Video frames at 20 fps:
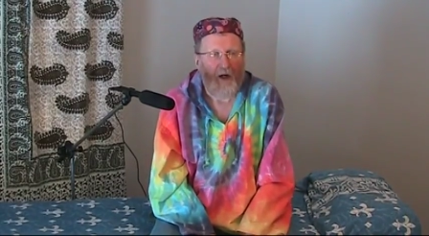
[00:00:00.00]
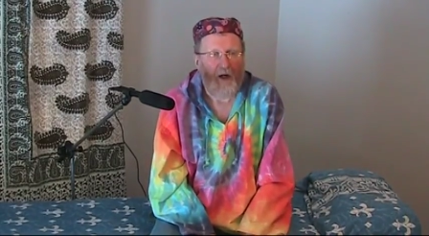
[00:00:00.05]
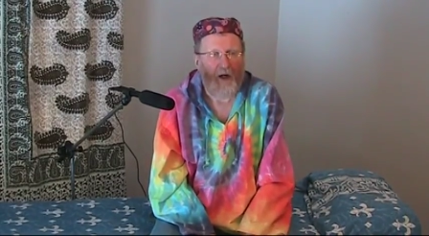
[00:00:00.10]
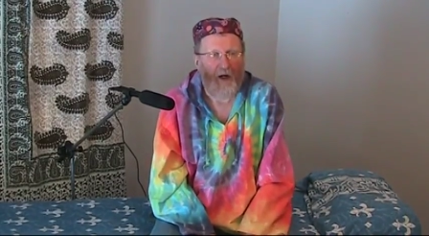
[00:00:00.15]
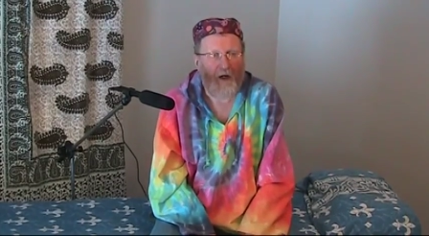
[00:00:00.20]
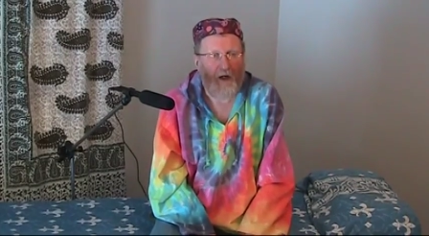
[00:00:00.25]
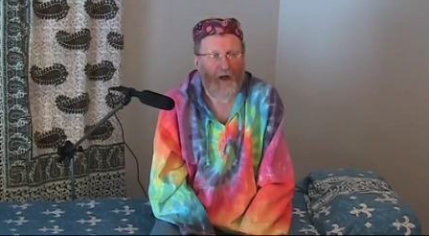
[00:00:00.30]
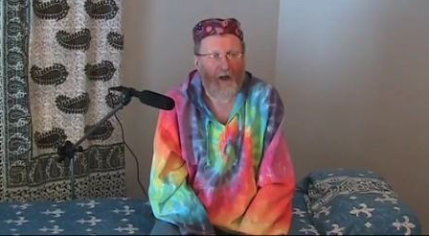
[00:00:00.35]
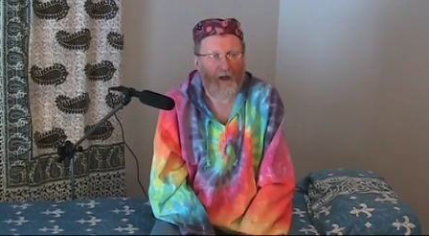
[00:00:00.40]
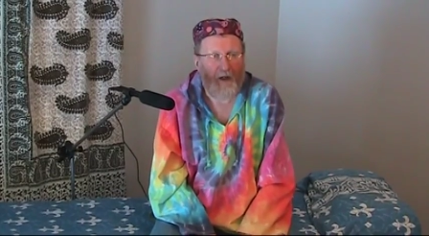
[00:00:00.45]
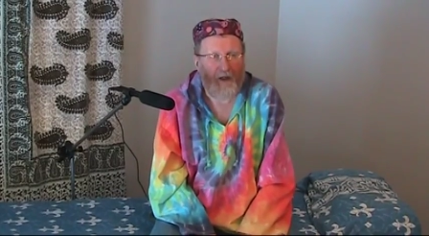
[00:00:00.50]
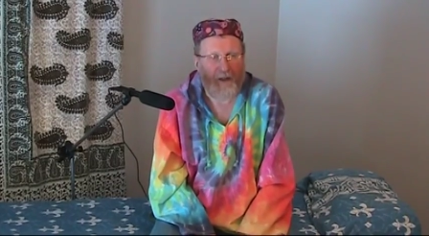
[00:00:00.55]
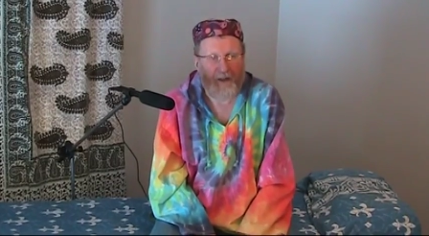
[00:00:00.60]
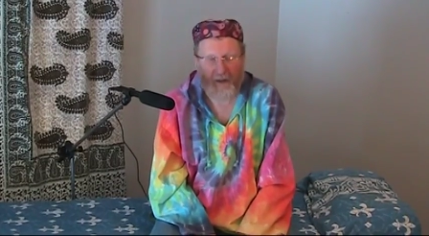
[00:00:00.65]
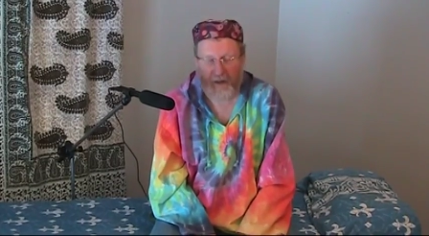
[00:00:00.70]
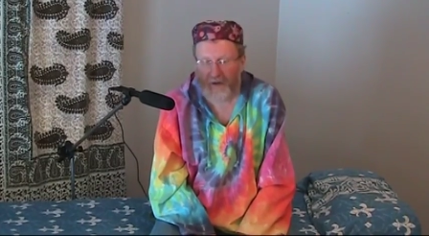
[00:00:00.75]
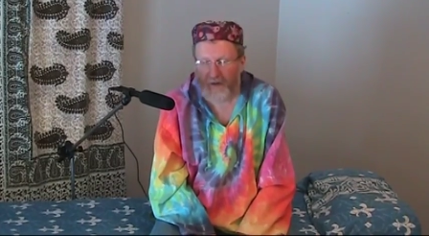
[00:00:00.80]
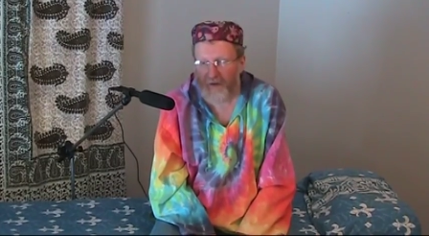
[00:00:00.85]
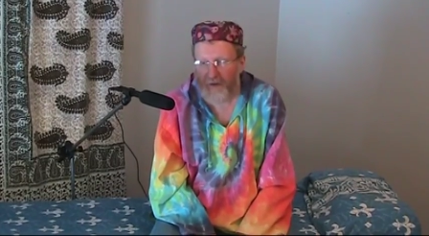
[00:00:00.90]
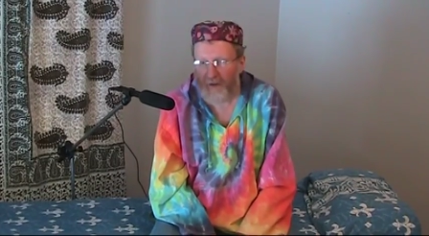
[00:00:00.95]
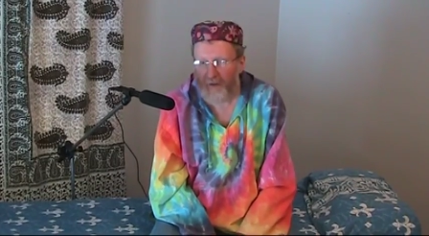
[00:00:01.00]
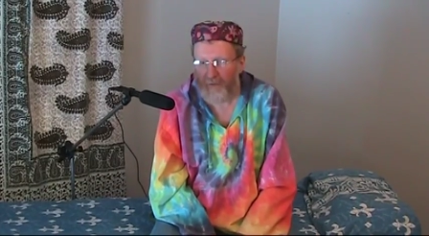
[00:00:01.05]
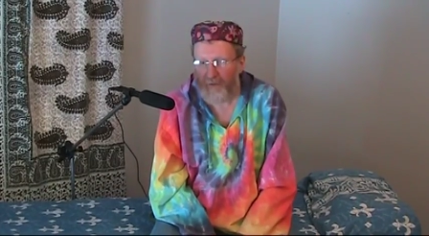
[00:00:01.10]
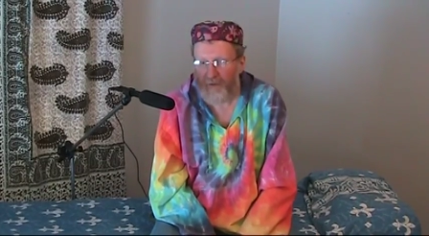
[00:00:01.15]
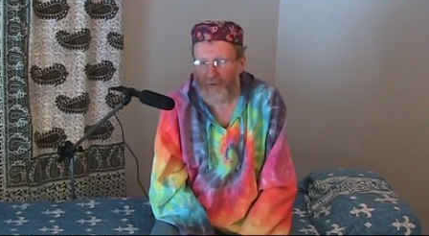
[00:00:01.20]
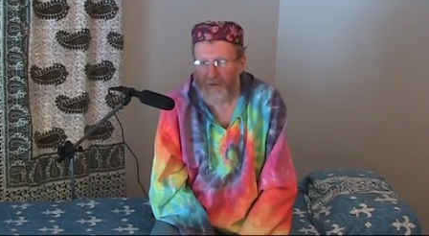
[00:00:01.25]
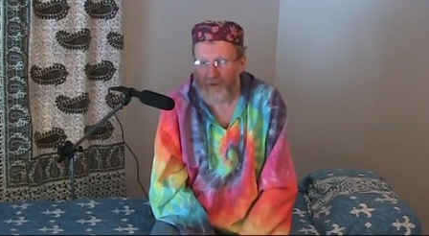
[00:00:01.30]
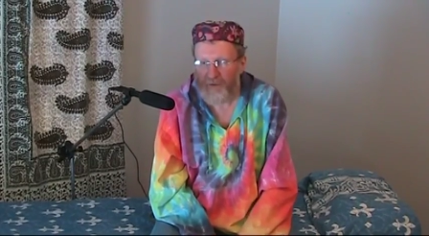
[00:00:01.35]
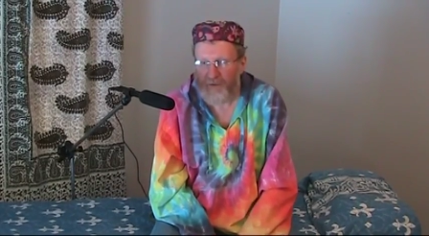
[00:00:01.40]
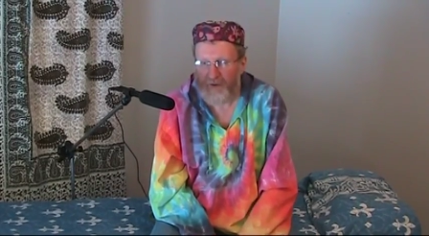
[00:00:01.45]
Uh, El came
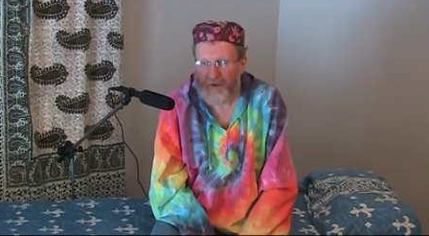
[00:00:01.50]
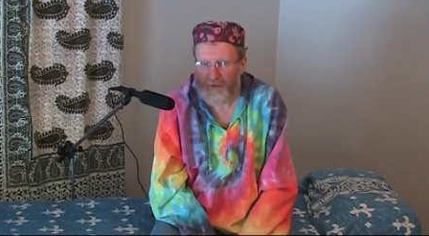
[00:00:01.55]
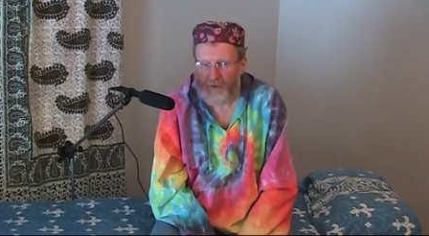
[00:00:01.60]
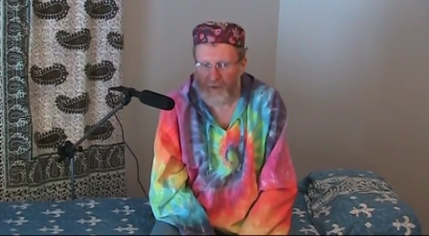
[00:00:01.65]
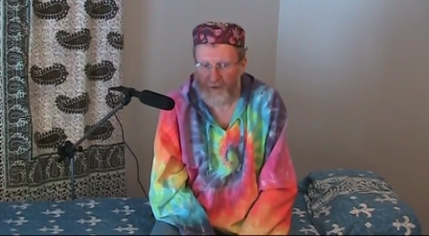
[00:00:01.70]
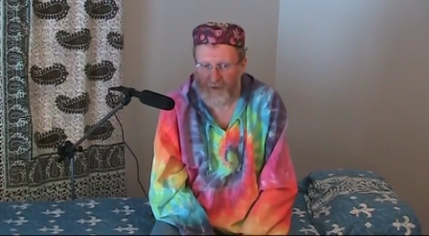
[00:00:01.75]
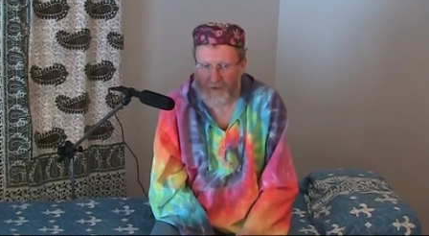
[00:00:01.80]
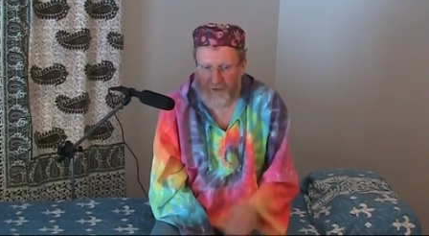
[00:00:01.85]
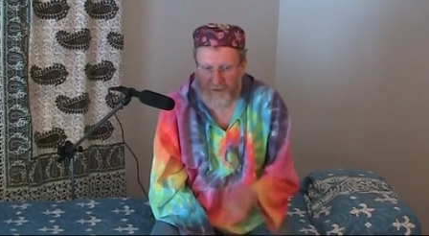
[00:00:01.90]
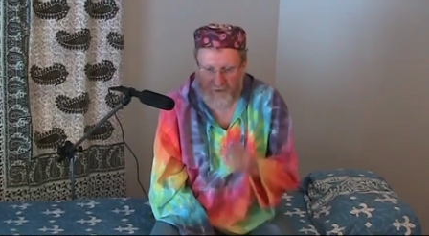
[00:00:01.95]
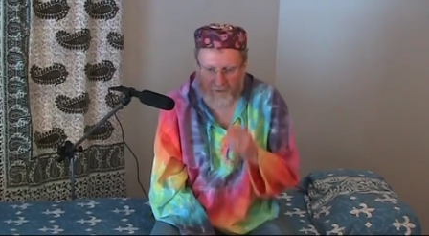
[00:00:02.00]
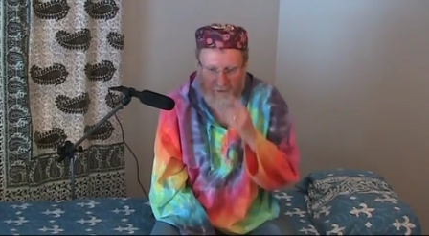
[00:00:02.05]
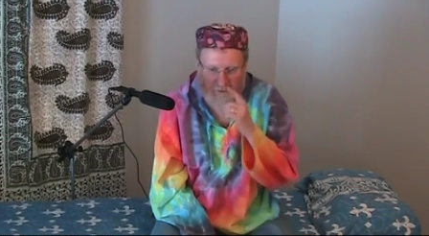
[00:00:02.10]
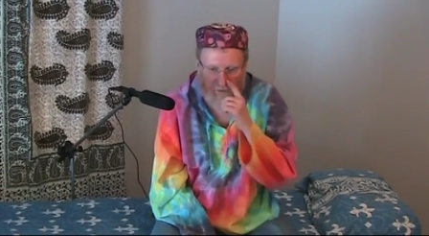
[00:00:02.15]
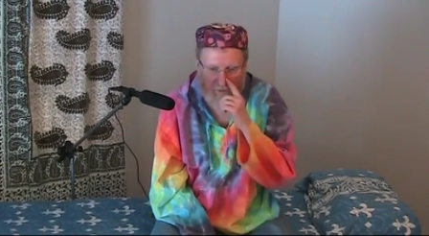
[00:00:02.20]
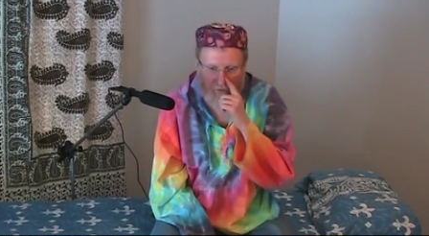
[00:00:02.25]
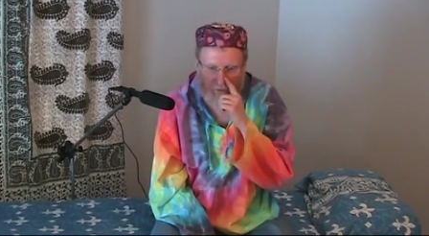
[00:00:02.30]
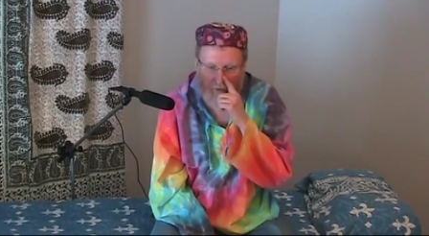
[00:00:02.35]
to speak to us,